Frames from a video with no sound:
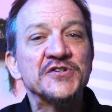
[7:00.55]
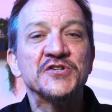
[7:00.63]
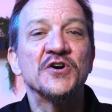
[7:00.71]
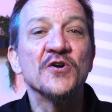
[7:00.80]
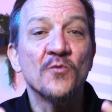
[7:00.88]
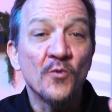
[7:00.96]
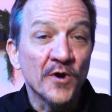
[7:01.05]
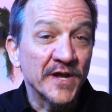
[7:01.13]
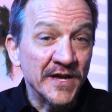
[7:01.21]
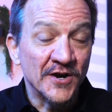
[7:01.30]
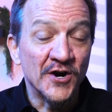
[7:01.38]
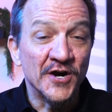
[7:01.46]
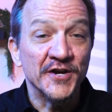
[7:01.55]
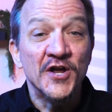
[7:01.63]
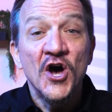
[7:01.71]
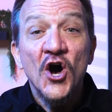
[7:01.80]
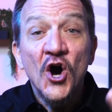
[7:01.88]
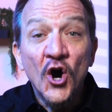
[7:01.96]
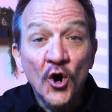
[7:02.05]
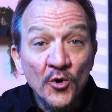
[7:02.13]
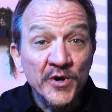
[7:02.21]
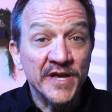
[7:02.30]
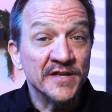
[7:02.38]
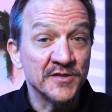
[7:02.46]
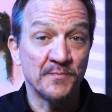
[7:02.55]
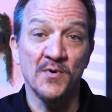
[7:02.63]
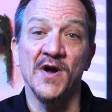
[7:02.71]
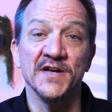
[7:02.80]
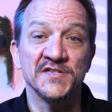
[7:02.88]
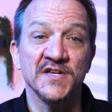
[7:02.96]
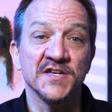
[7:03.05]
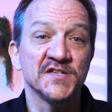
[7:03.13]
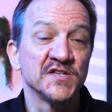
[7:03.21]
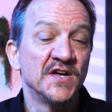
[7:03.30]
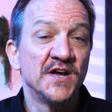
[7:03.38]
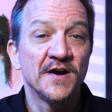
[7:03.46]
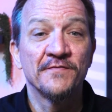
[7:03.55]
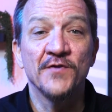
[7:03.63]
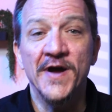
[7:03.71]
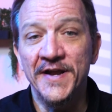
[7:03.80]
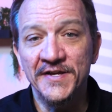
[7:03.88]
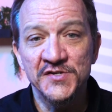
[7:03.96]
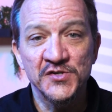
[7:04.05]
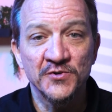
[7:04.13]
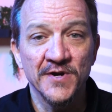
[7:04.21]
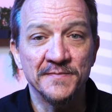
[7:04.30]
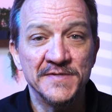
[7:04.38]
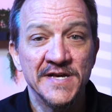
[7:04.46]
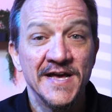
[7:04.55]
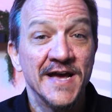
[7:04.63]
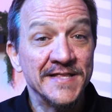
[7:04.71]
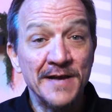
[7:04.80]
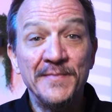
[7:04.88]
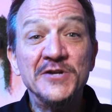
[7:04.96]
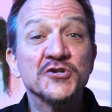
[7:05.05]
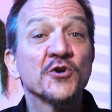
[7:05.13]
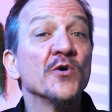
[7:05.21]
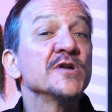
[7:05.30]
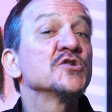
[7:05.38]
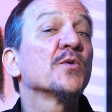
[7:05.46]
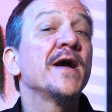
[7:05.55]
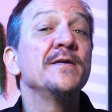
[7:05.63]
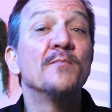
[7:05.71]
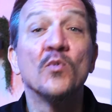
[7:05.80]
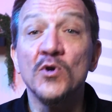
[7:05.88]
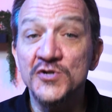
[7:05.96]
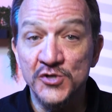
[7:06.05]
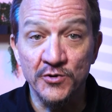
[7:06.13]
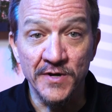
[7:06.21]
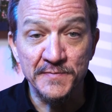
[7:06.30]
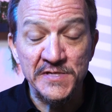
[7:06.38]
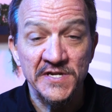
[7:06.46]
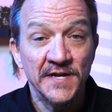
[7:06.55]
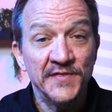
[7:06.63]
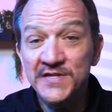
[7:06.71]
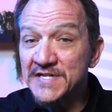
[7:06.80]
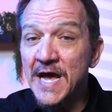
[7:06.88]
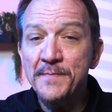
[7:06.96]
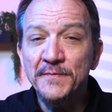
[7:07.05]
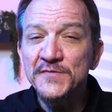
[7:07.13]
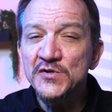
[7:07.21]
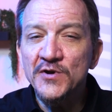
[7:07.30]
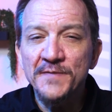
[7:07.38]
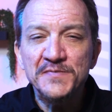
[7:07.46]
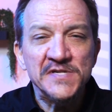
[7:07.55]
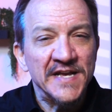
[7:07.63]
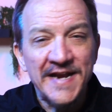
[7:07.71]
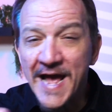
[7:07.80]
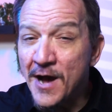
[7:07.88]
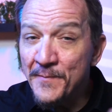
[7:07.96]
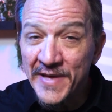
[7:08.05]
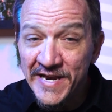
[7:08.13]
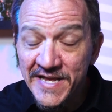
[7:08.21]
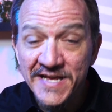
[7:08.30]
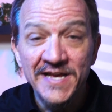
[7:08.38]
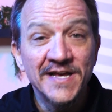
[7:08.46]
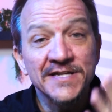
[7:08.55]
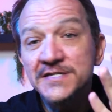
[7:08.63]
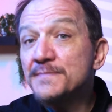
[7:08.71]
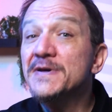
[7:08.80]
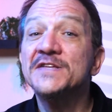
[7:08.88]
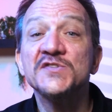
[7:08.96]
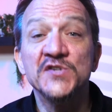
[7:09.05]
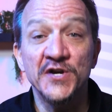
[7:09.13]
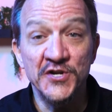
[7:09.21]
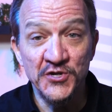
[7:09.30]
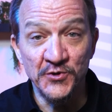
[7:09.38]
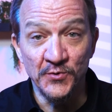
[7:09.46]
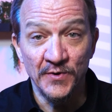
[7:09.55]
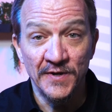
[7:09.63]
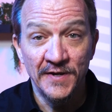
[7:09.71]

to start working on honing the process of writing a script. And that means you're going to write more scripts. The type of scripts and how many depends on you.